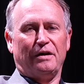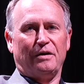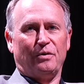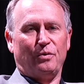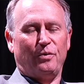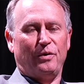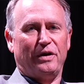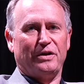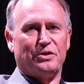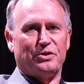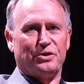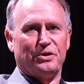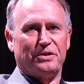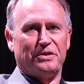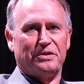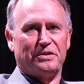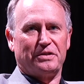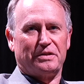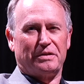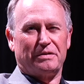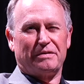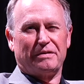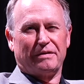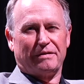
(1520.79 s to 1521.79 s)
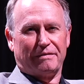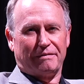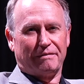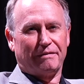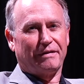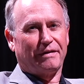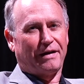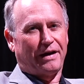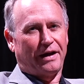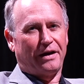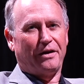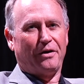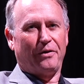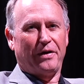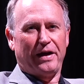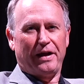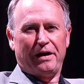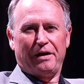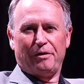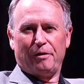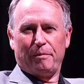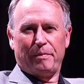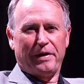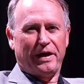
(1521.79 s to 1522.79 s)
which is, I don't know, eight
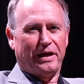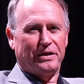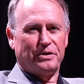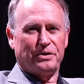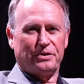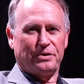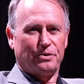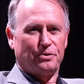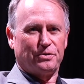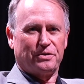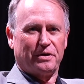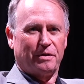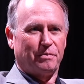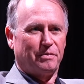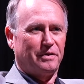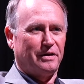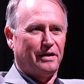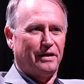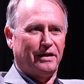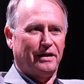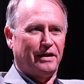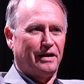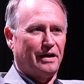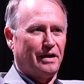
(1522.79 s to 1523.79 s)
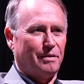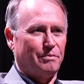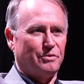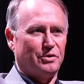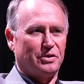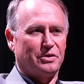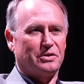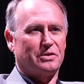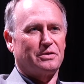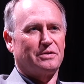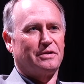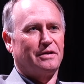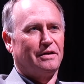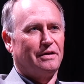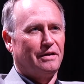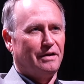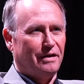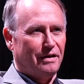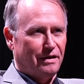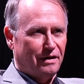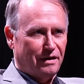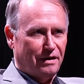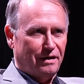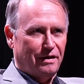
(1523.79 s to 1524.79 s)
hundred pages or something, and I'm just
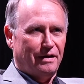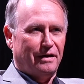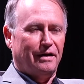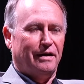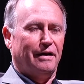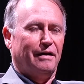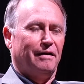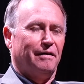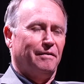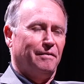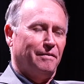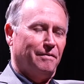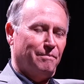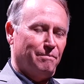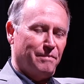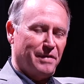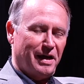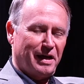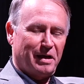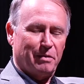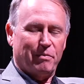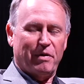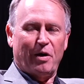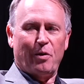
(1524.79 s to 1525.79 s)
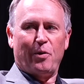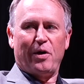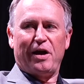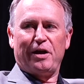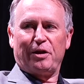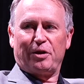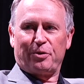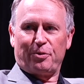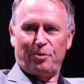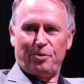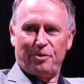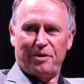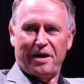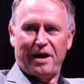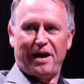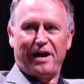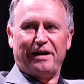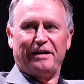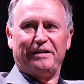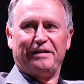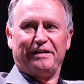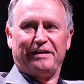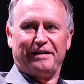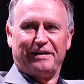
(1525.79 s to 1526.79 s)
making my way through
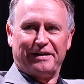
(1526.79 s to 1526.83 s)
that.